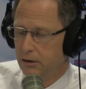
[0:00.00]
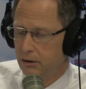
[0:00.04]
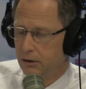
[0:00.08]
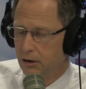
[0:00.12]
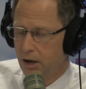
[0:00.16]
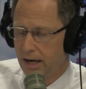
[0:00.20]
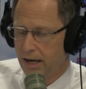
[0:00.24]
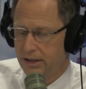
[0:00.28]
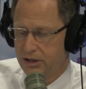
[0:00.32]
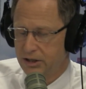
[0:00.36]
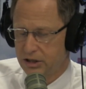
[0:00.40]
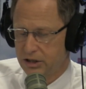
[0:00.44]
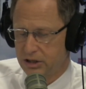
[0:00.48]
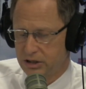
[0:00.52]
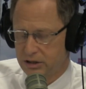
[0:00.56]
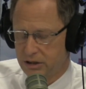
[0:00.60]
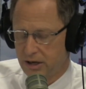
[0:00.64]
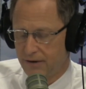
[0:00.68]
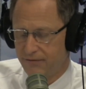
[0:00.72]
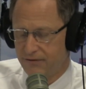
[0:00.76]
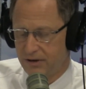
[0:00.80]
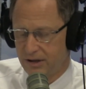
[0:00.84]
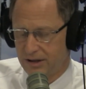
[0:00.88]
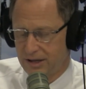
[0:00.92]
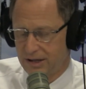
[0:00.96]
Lots of
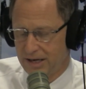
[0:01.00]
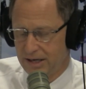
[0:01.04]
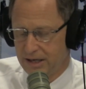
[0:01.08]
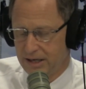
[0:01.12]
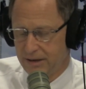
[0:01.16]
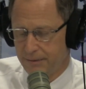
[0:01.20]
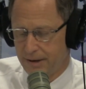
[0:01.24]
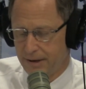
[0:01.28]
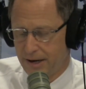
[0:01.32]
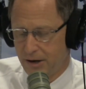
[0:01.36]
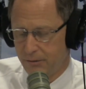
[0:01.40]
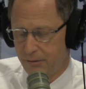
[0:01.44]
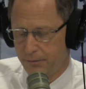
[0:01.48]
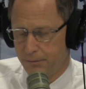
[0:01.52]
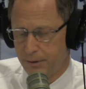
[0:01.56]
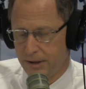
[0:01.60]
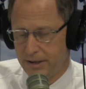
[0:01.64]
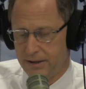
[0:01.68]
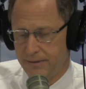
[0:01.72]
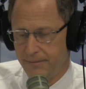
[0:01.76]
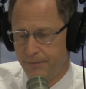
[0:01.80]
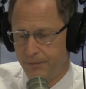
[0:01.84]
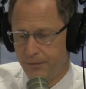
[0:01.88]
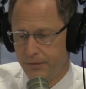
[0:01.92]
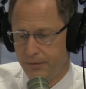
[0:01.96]
stuff to think about.
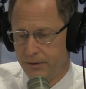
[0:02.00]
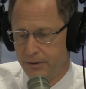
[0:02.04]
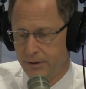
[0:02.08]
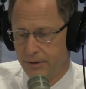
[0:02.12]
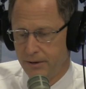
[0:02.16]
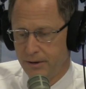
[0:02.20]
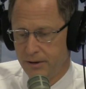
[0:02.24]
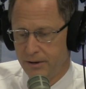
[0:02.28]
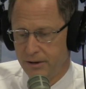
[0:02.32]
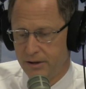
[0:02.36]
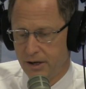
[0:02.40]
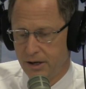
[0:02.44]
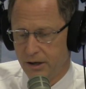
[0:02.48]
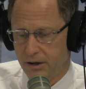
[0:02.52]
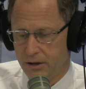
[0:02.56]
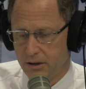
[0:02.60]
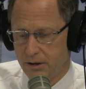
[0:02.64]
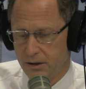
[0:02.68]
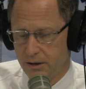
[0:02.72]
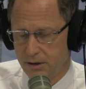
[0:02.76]
But the